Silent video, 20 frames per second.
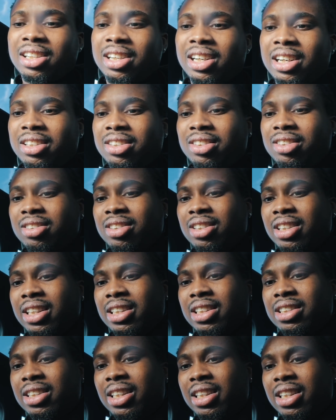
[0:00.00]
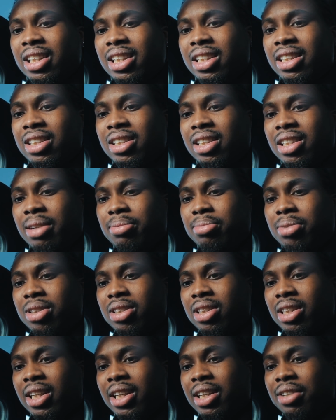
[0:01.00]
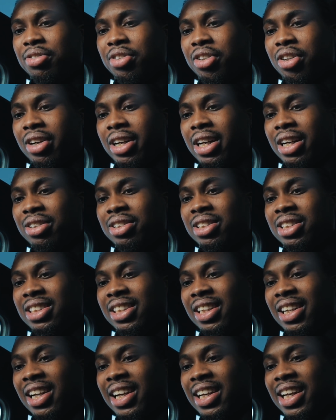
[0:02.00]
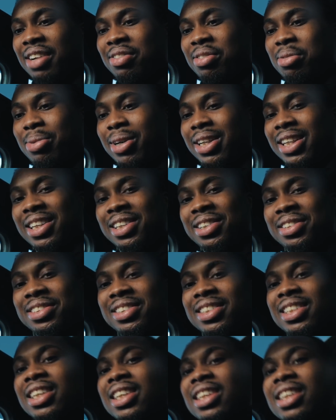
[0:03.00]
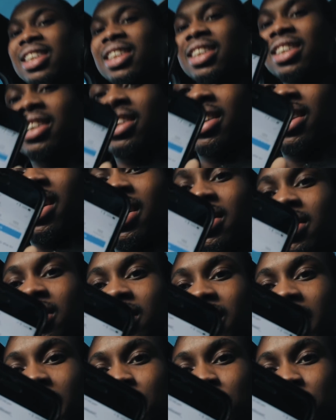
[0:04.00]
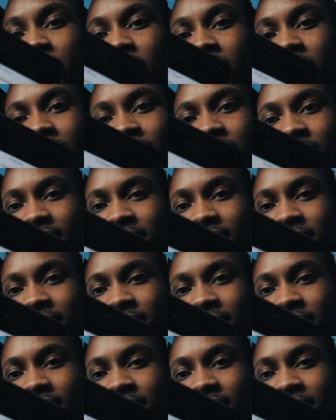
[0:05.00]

I don't know how you say that. I'm just a kid figuring out shit like everybody else. That's his caption.